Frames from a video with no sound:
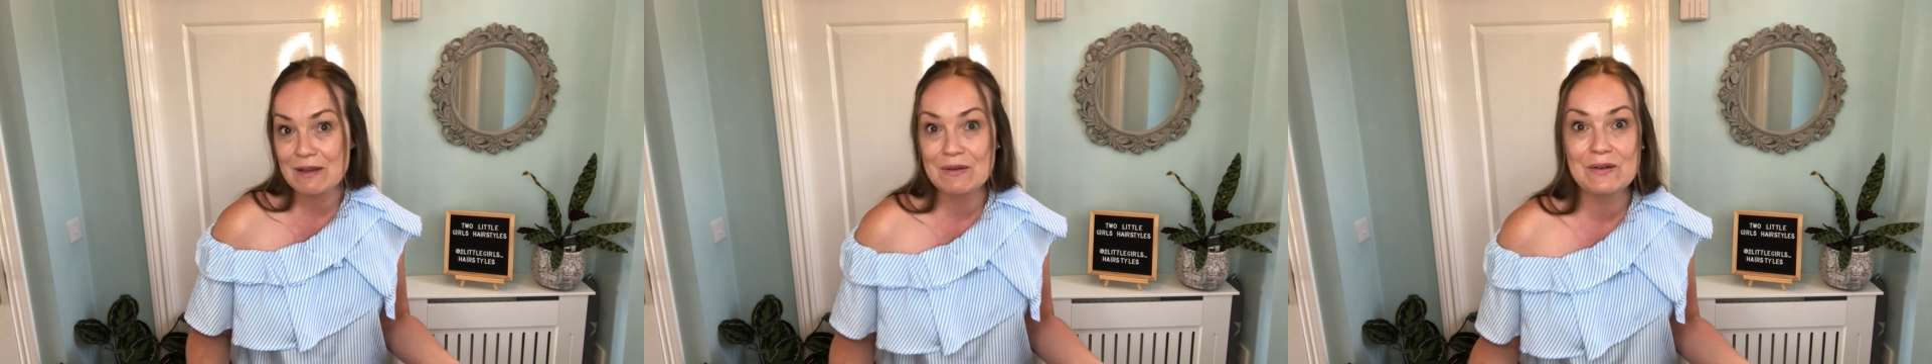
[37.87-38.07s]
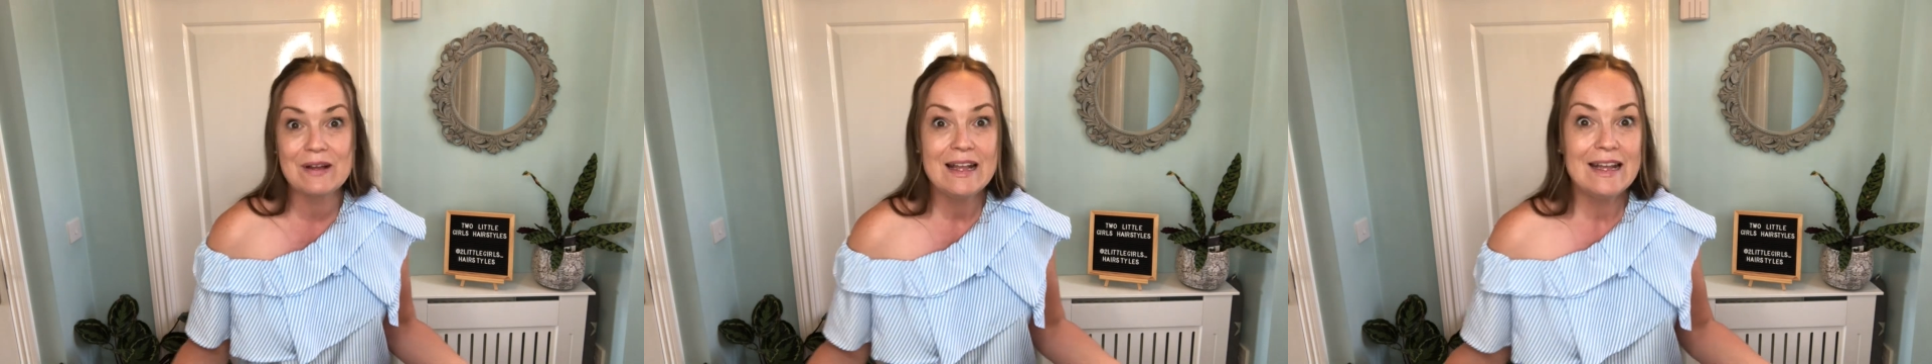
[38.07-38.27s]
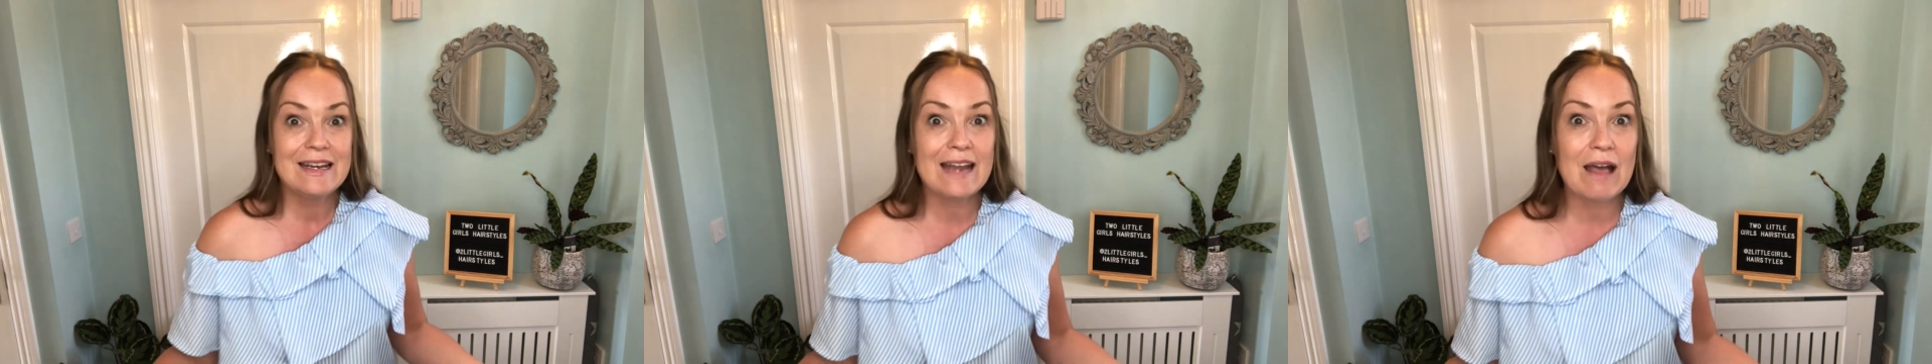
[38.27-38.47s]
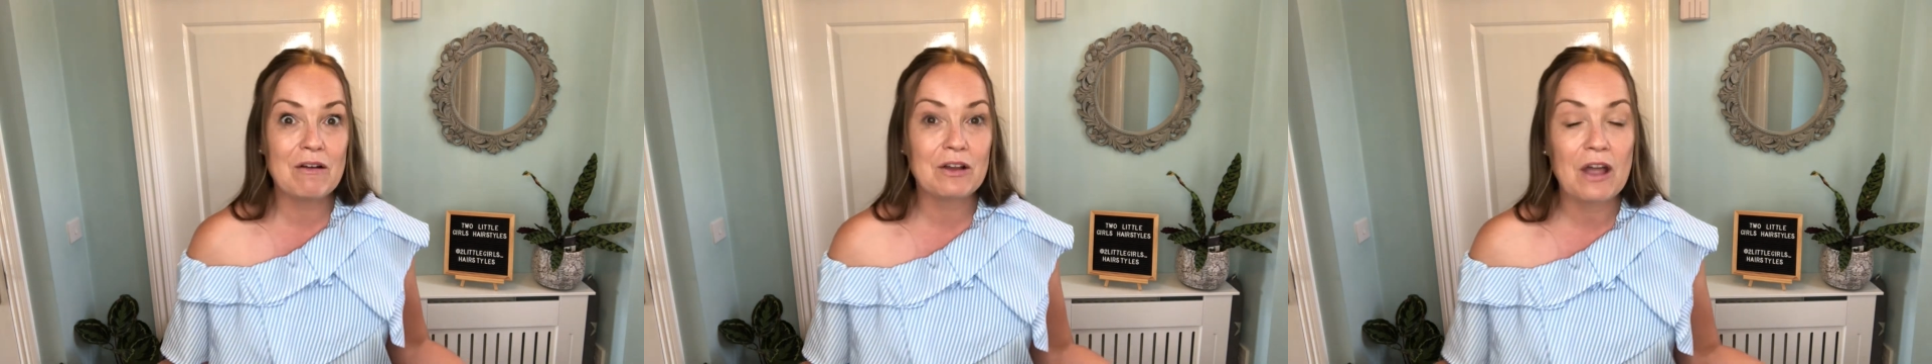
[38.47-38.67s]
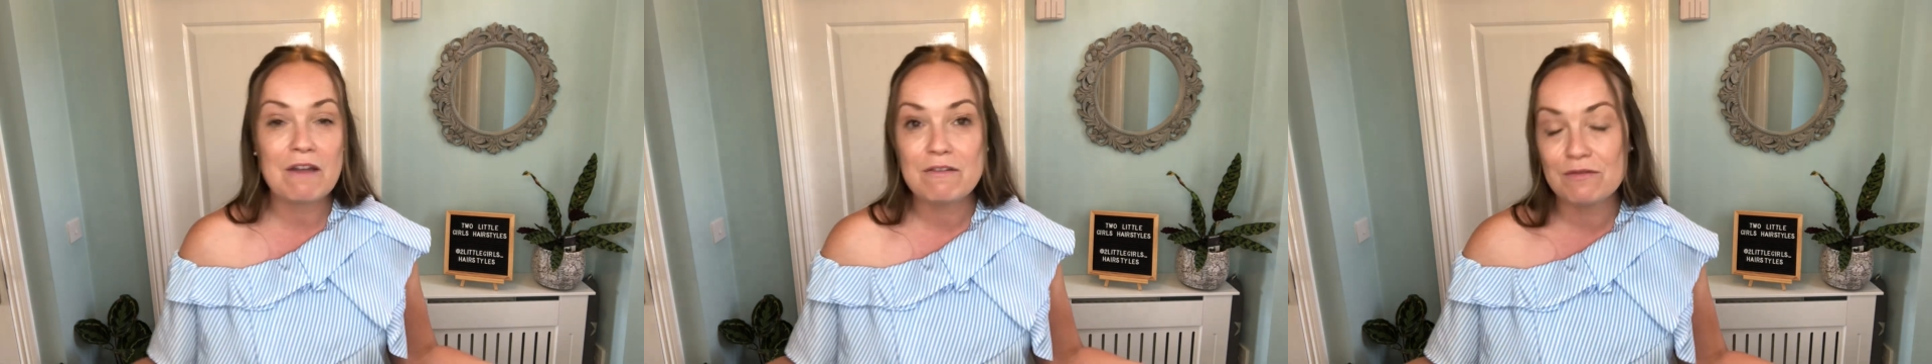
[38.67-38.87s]
or now
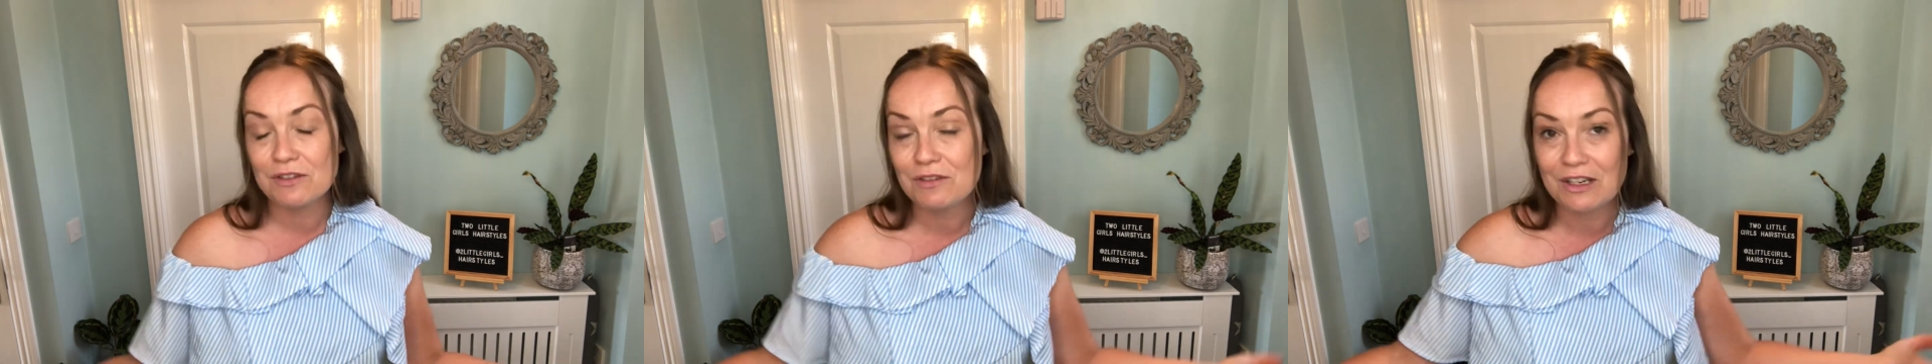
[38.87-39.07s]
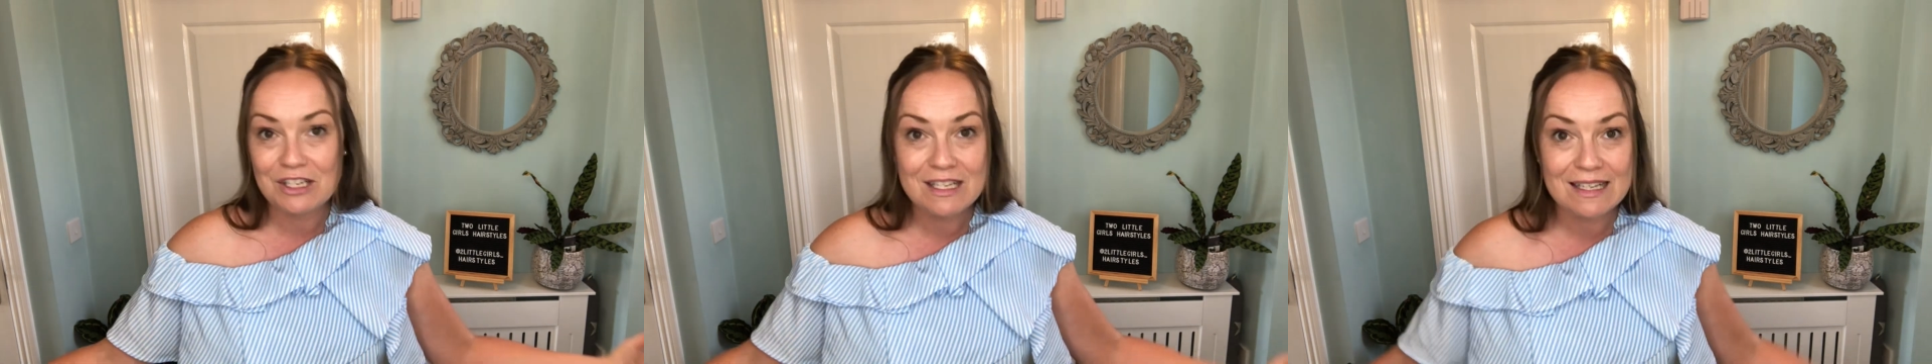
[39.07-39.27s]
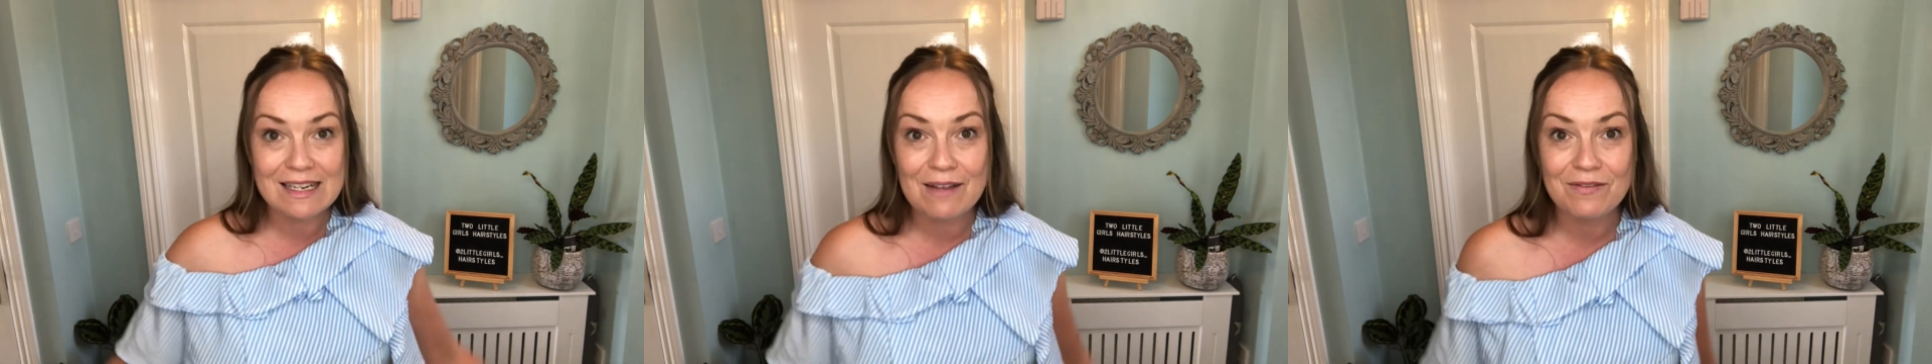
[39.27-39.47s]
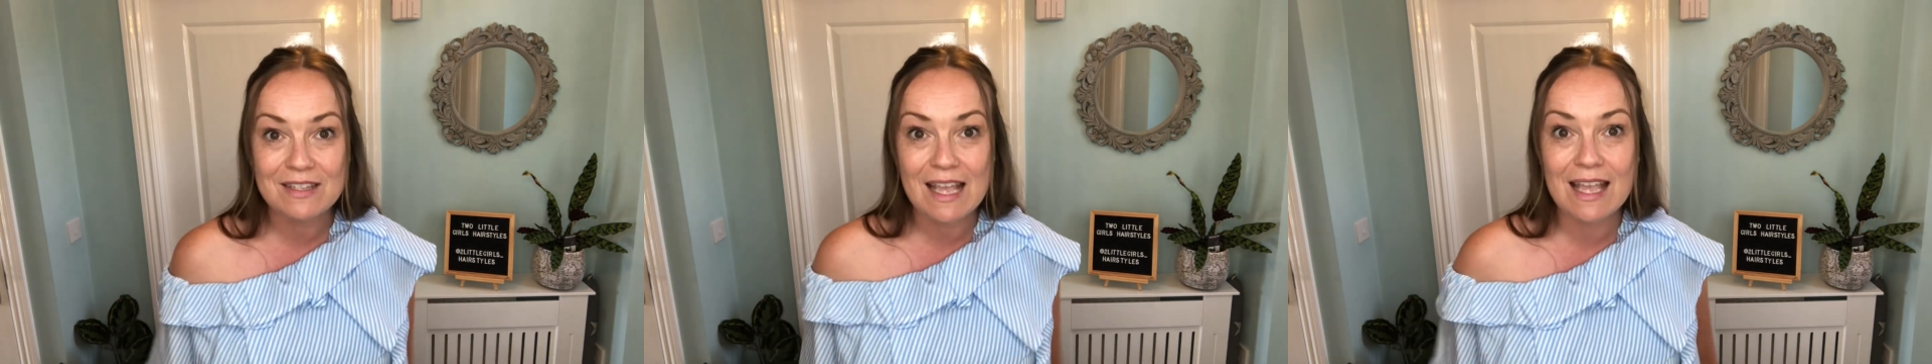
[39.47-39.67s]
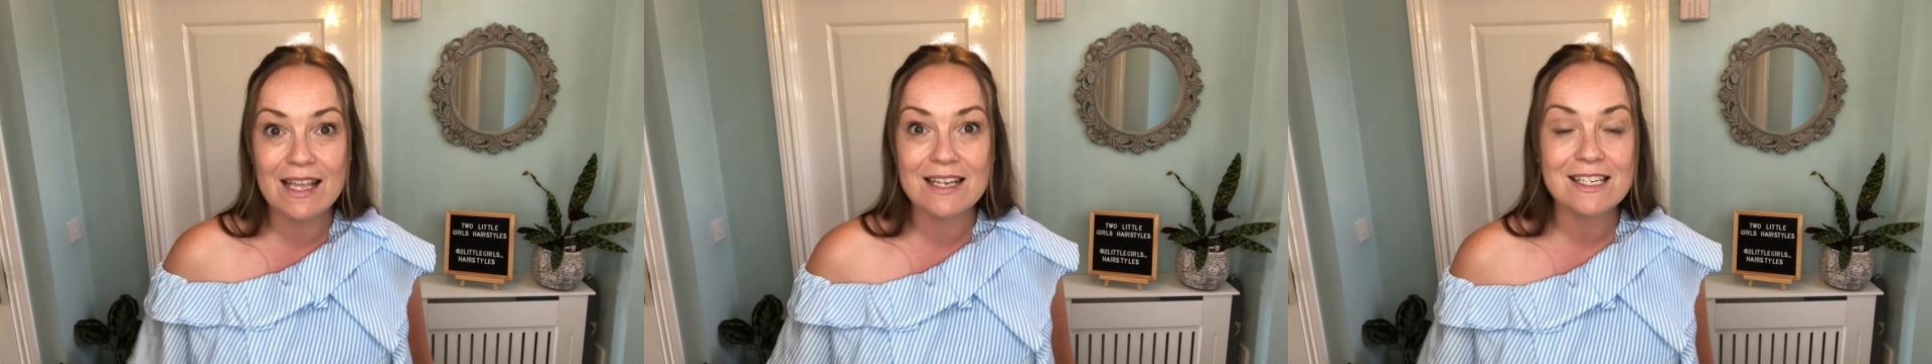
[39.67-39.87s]
COVID restrictions are
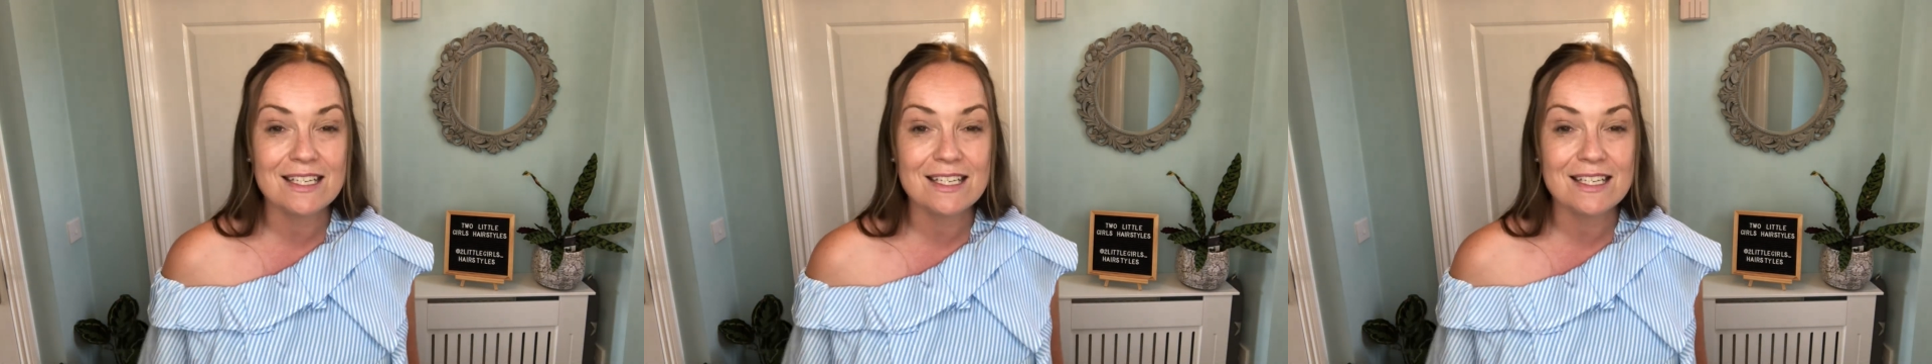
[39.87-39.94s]
lifting,